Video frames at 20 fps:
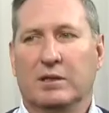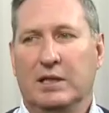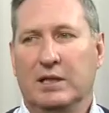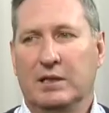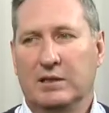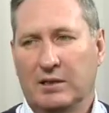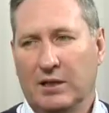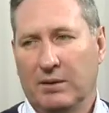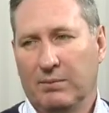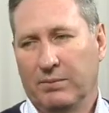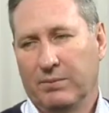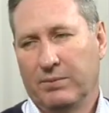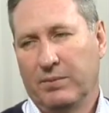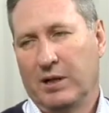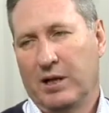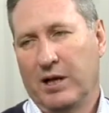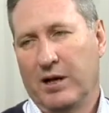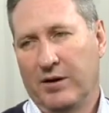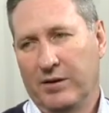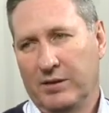need some
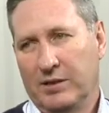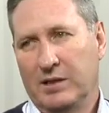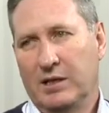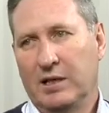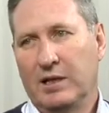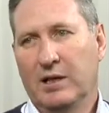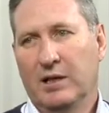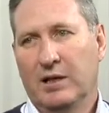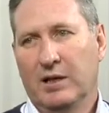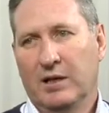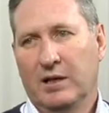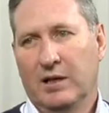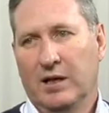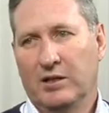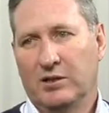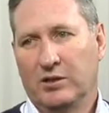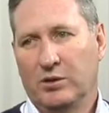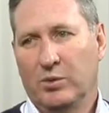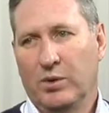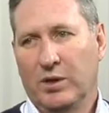clarity
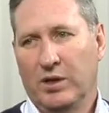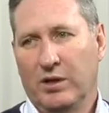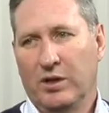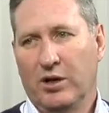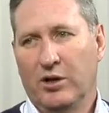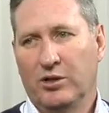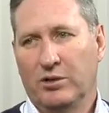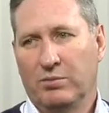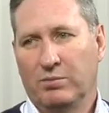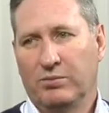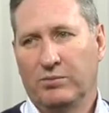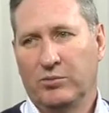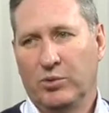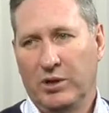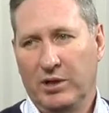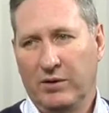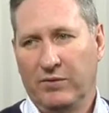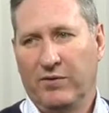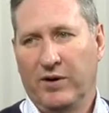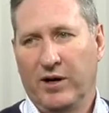as to whether those
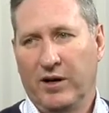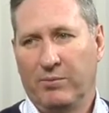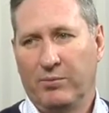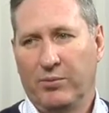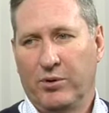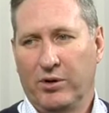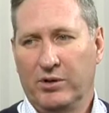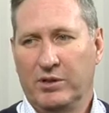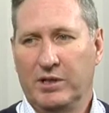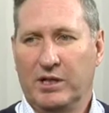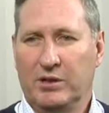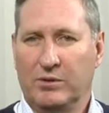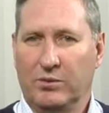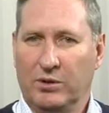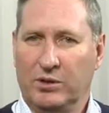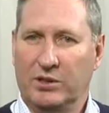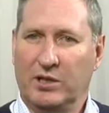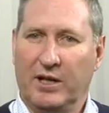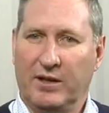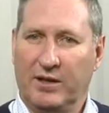25 projects,
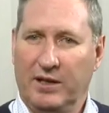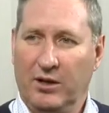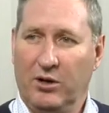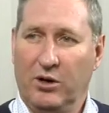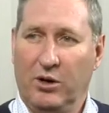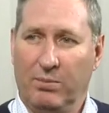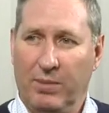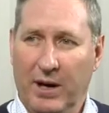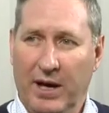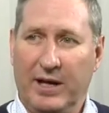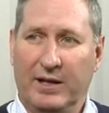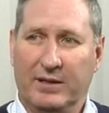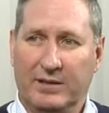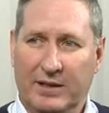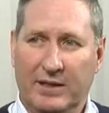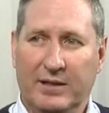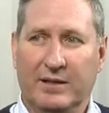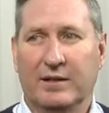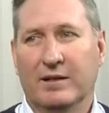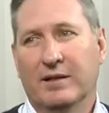which I think are baked
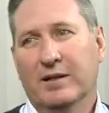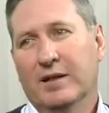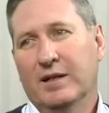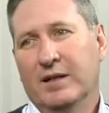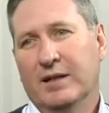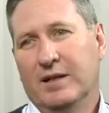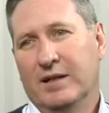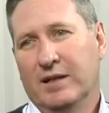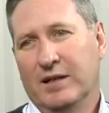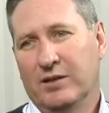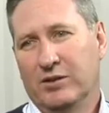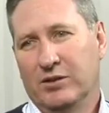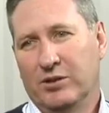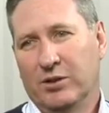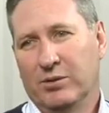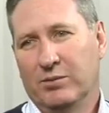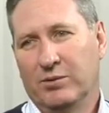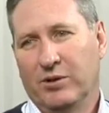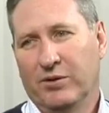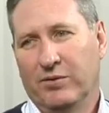in in
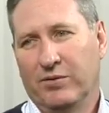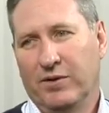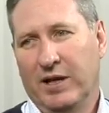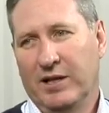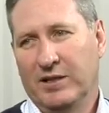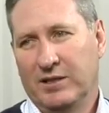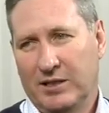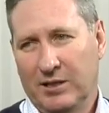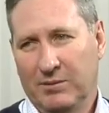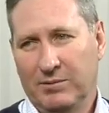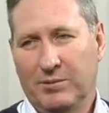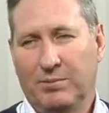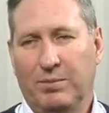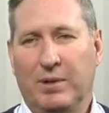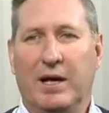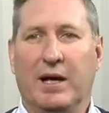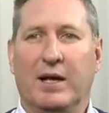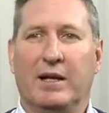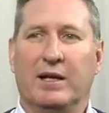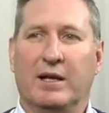terms of Eskom's
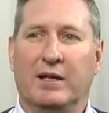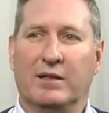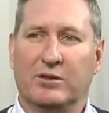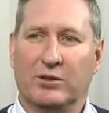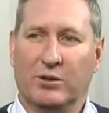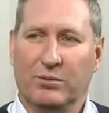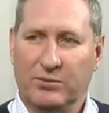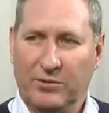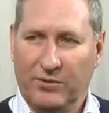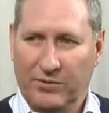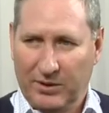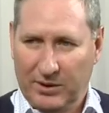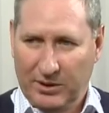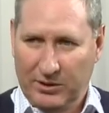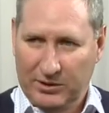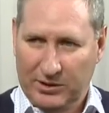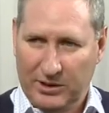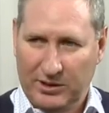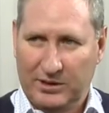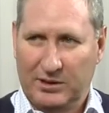planning, in terms of the
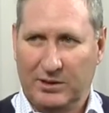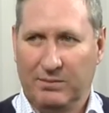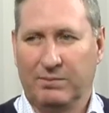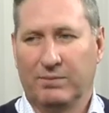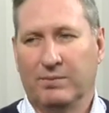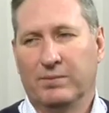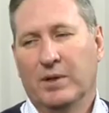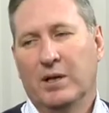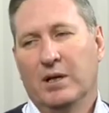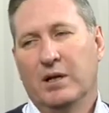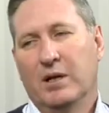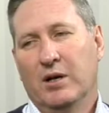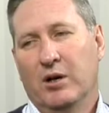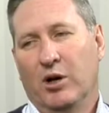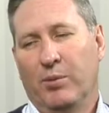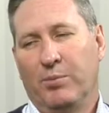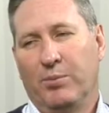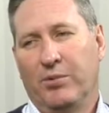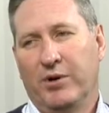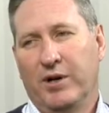system
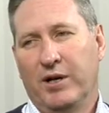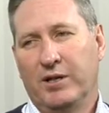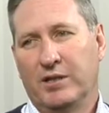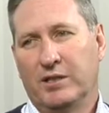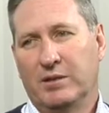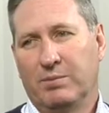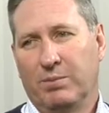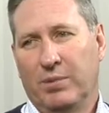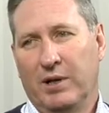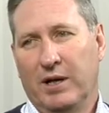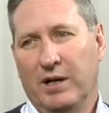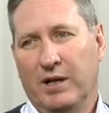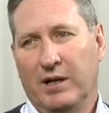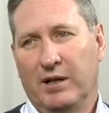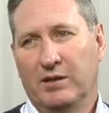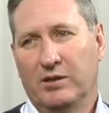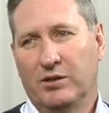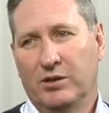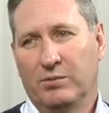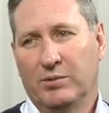operators planning,
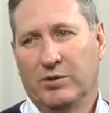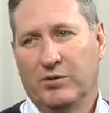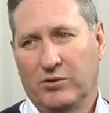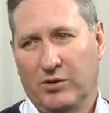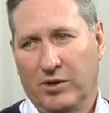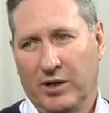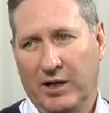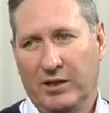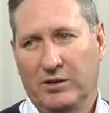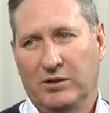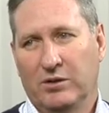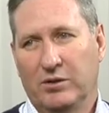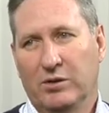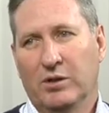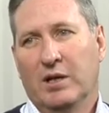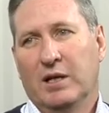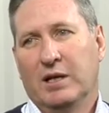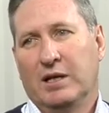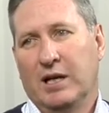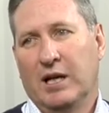in terms of trying to
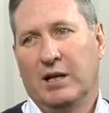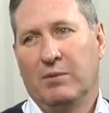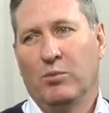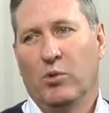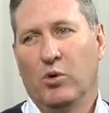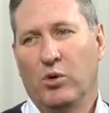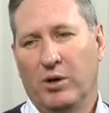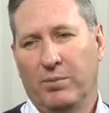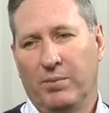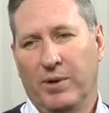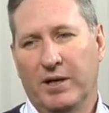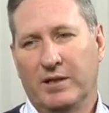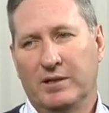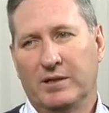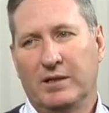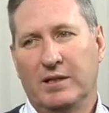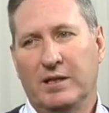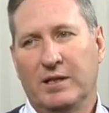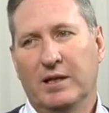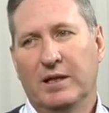get more
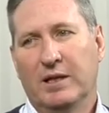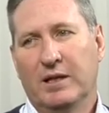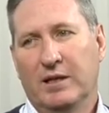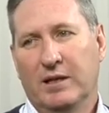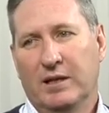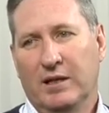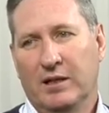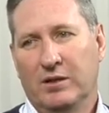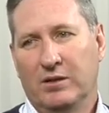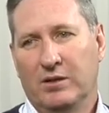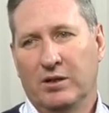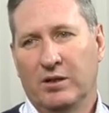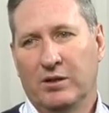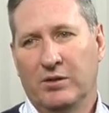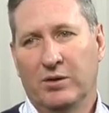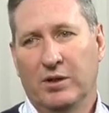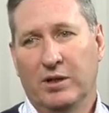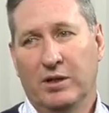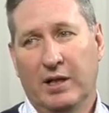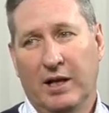capacity into the
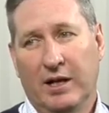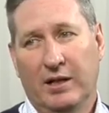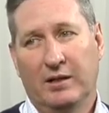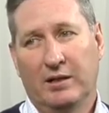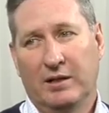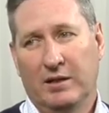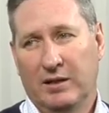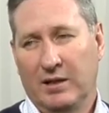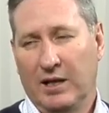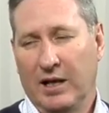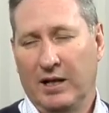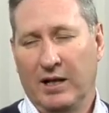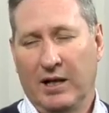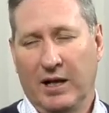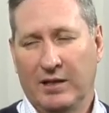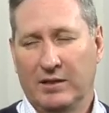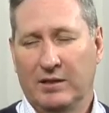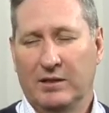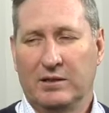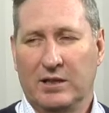grid. That, that
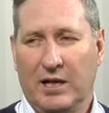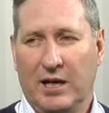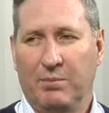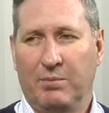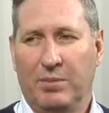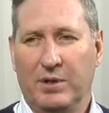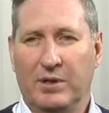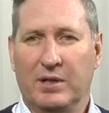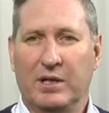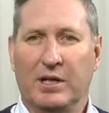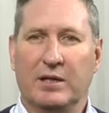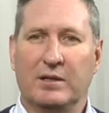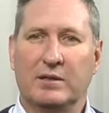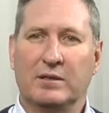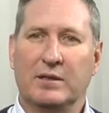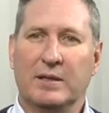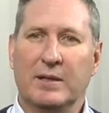hasn't happened yet.